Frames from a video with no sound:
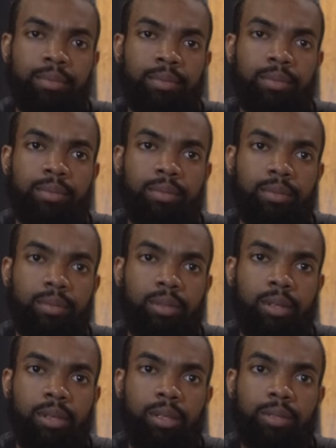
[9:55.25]

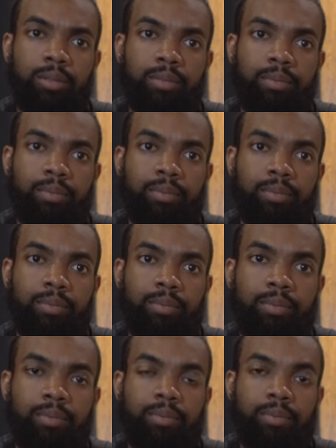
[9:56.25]

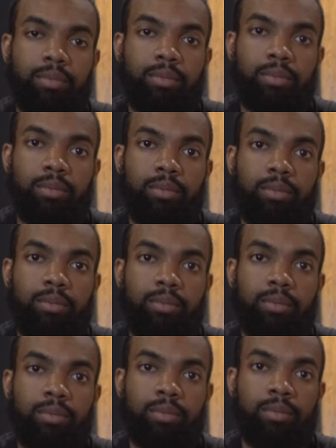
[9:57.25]

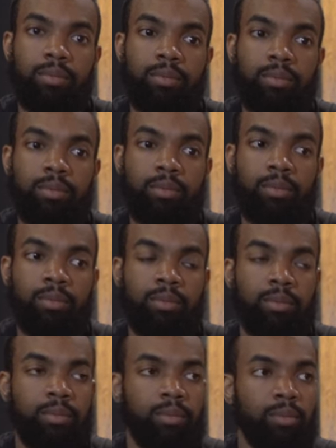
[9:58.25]

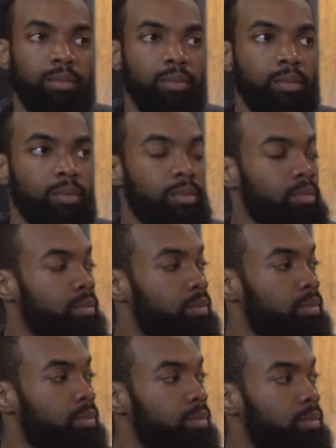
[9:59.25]

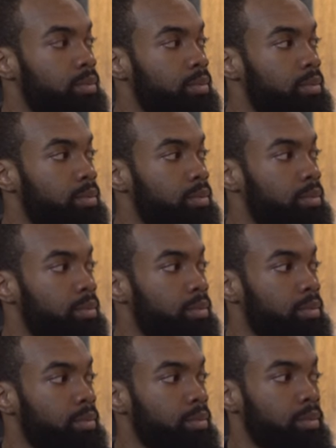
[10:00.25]

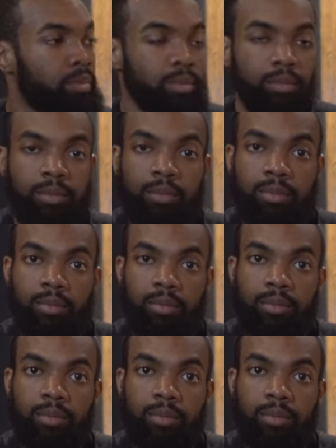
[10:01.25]
No words are spoken by the person on screen.